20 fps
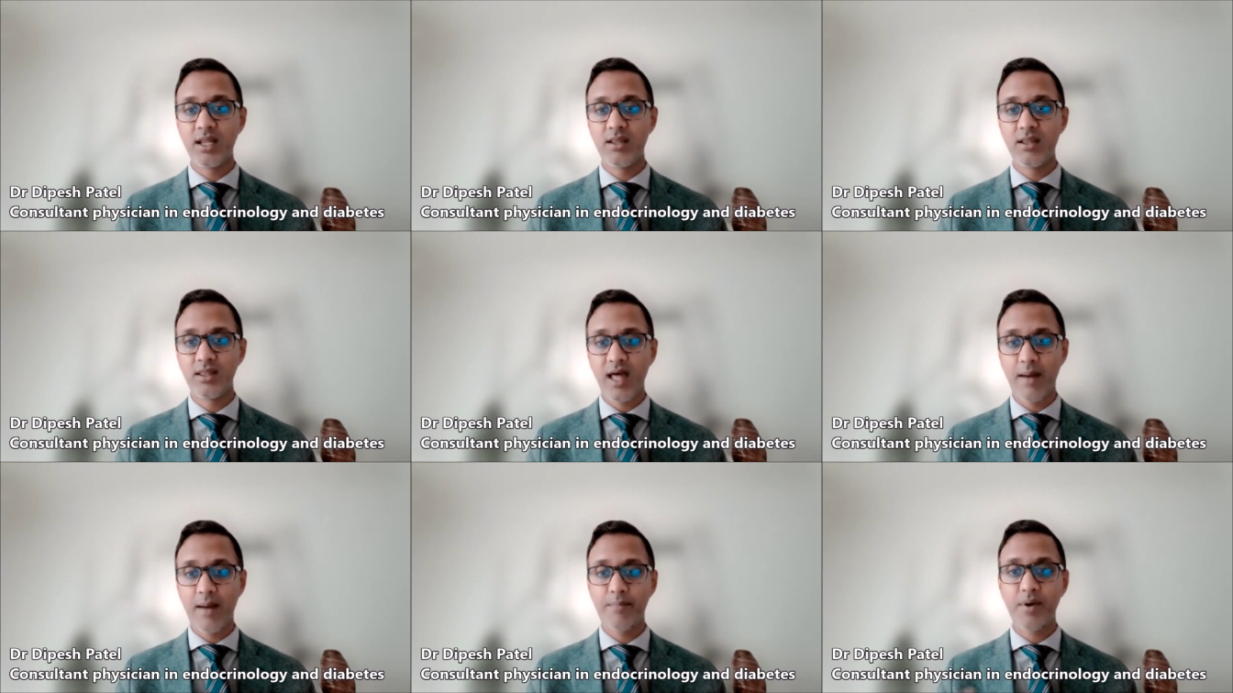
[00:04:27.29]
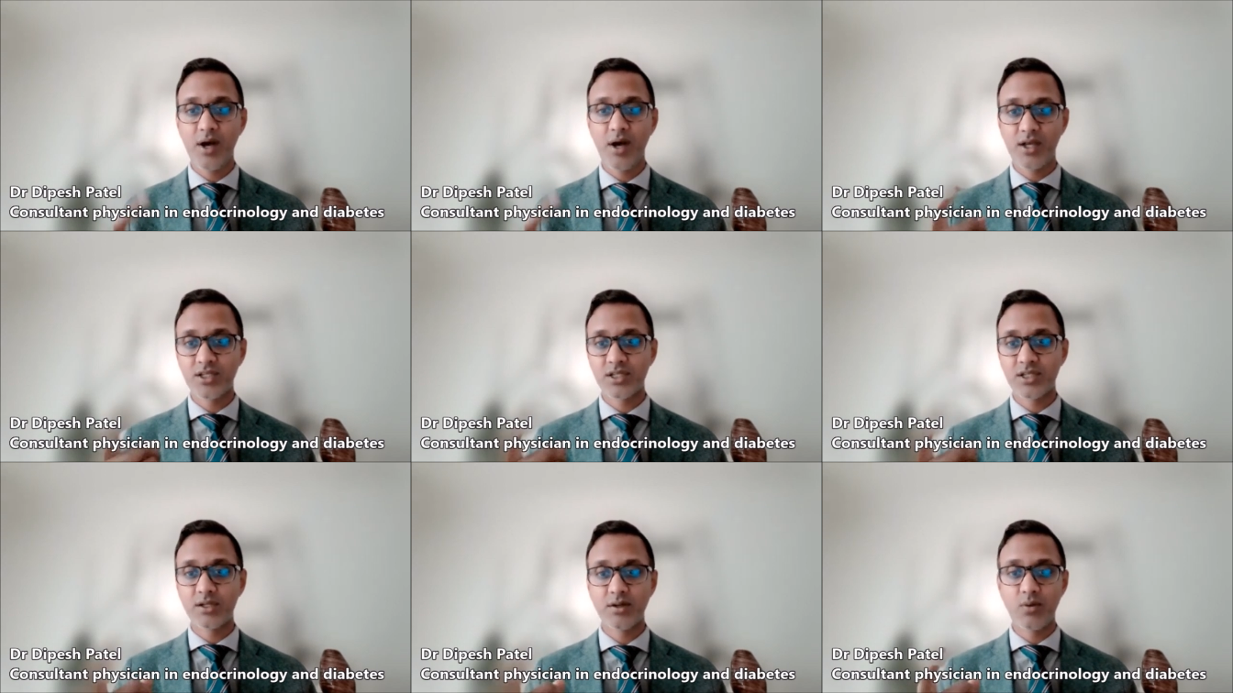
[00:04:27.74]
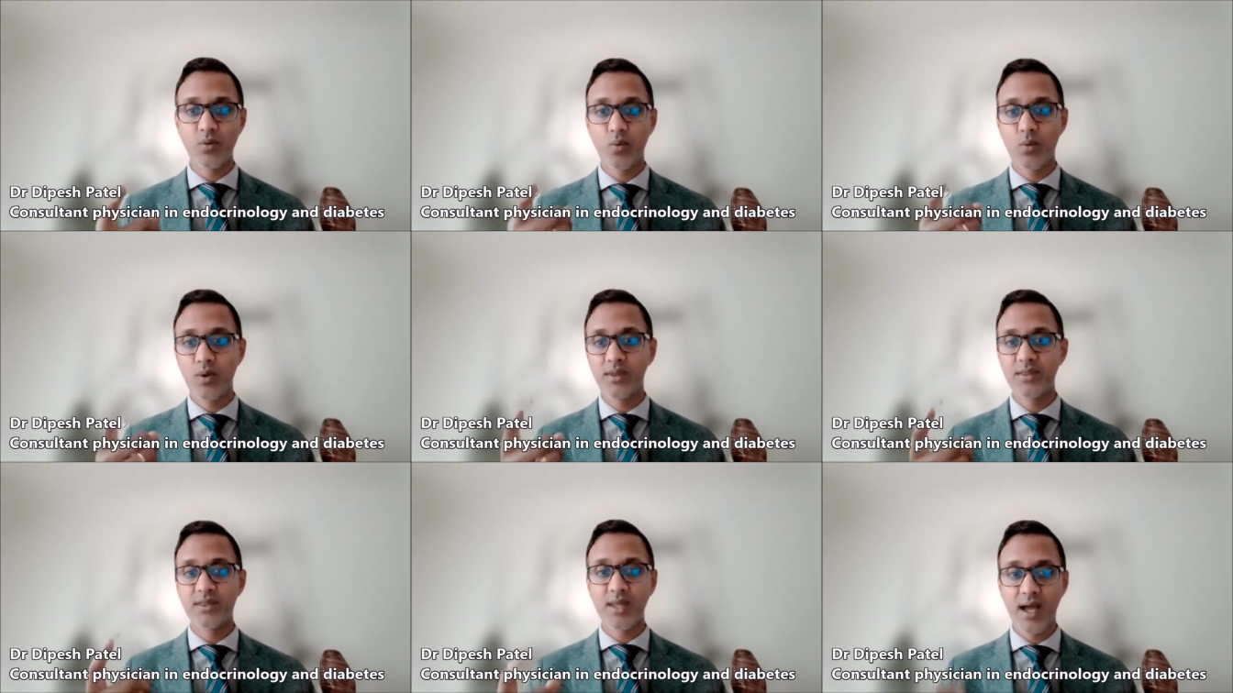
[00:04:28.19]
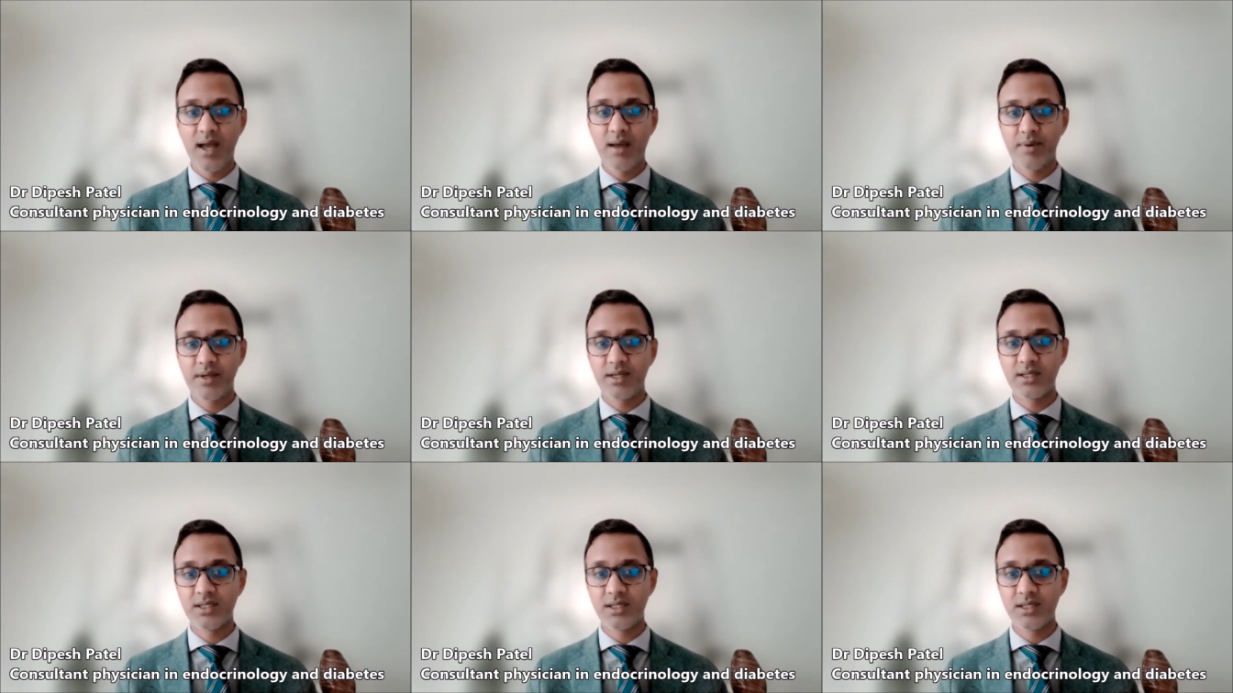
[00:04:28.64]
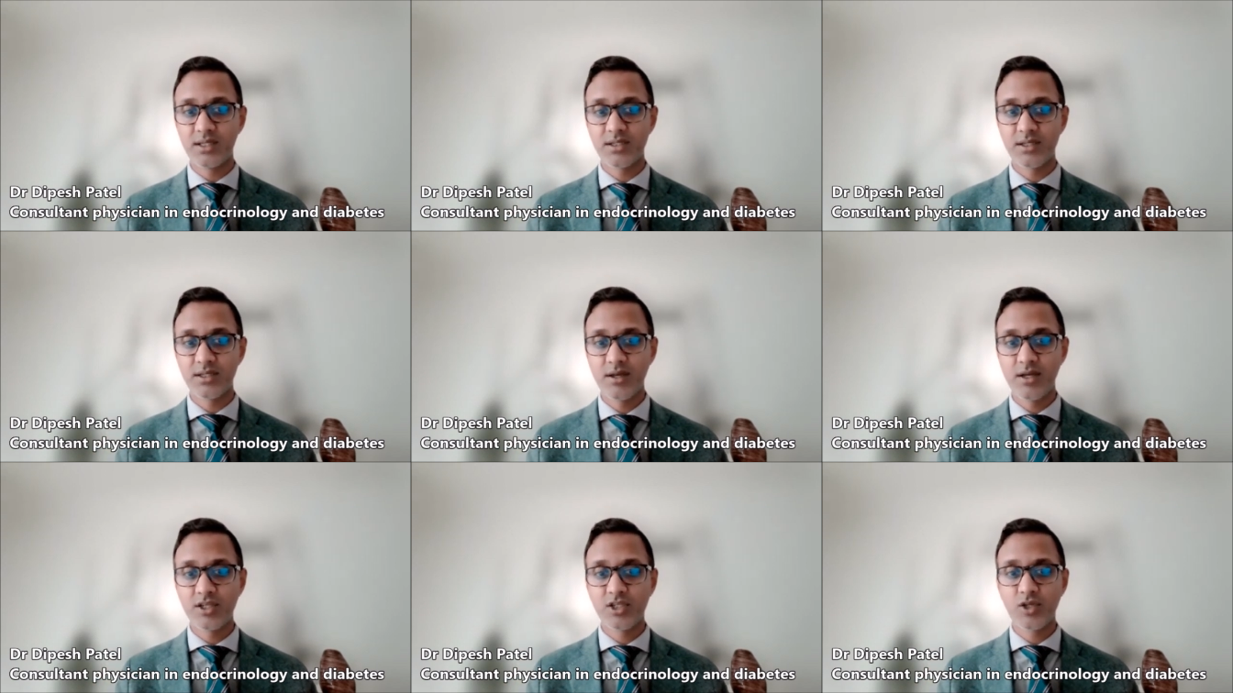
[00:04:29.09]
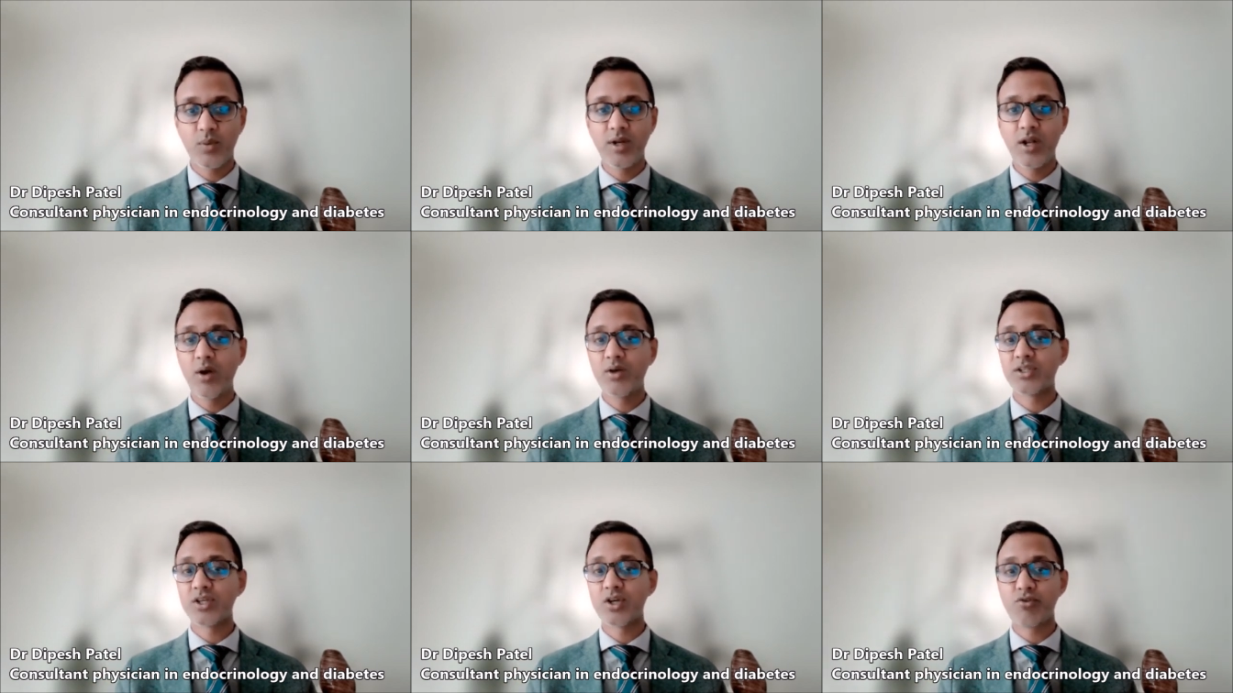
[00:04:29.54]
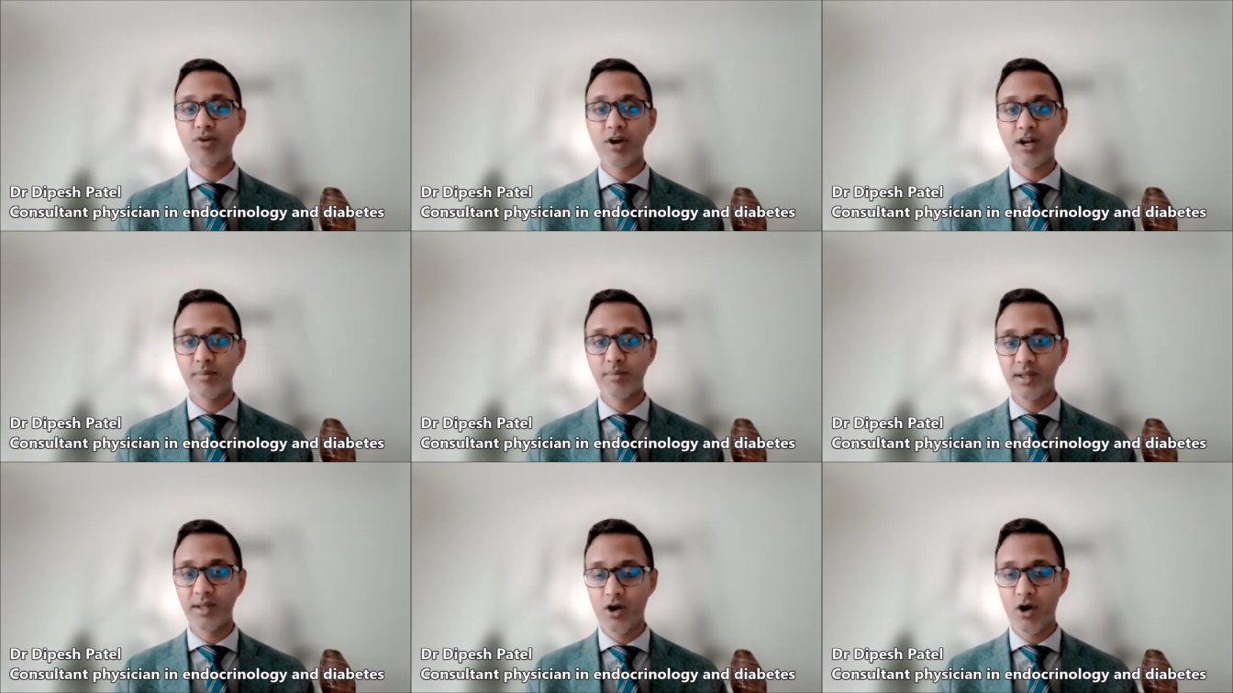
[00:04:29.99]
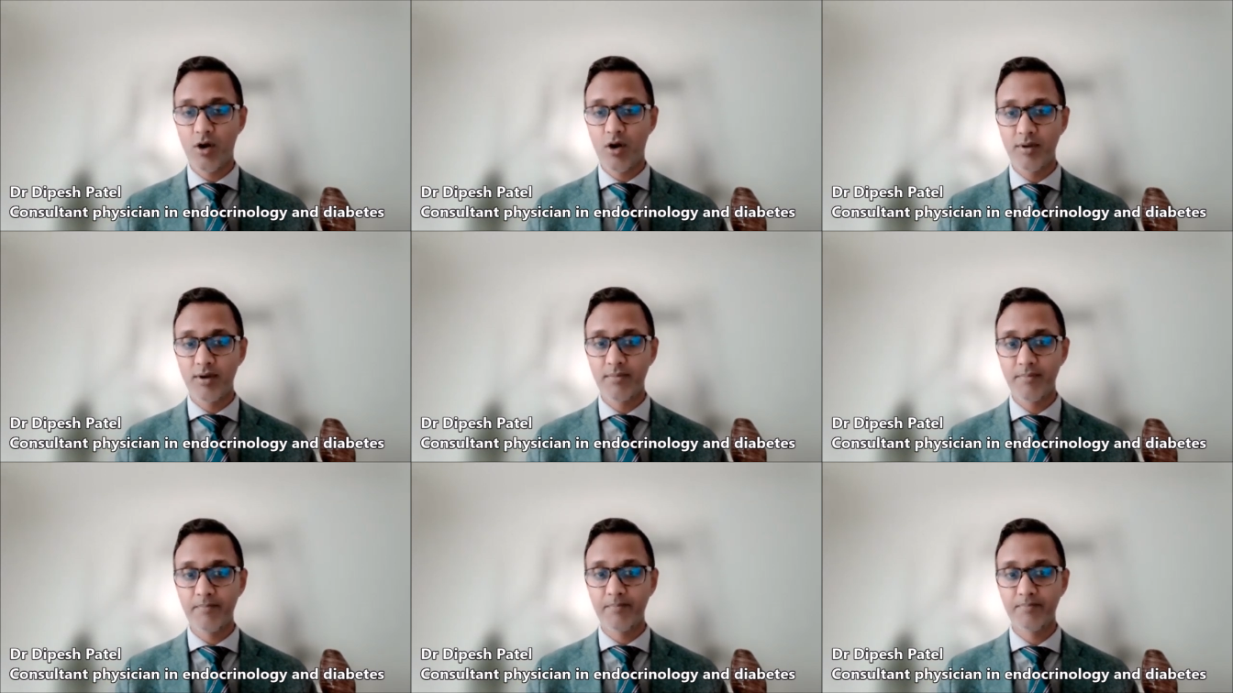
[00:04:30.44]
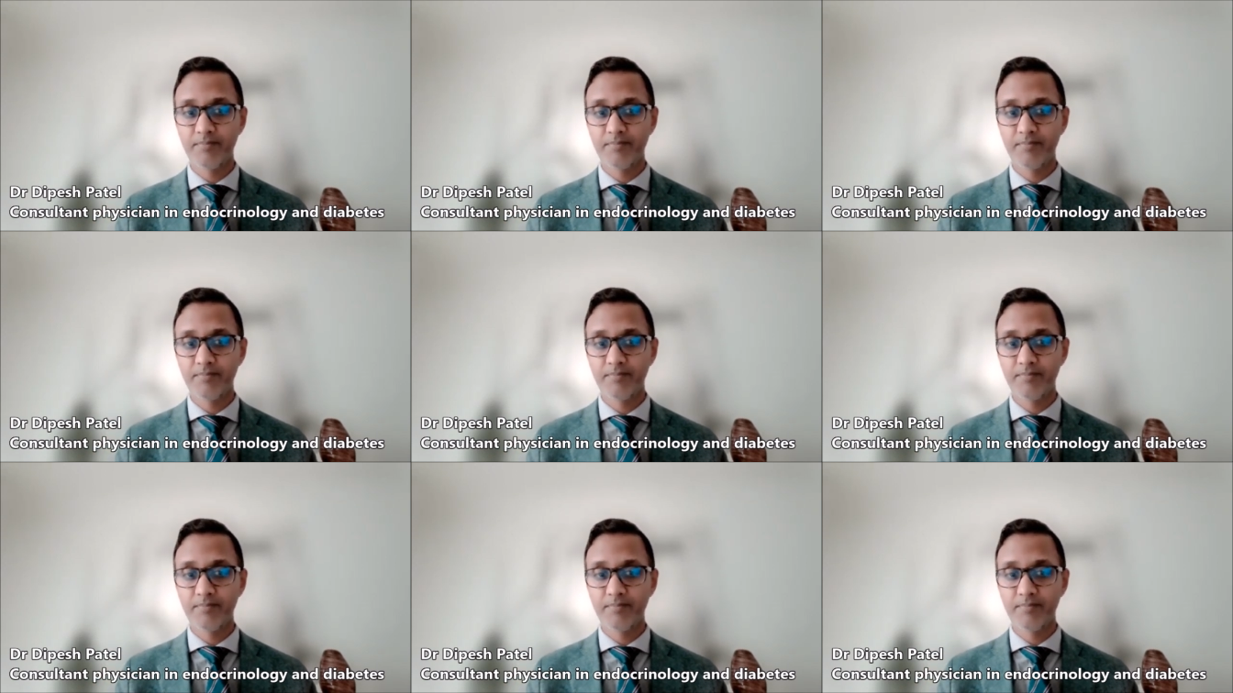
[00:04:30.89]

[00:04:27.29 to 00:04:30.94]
in that person with diabetes. So we know it's incredibly common.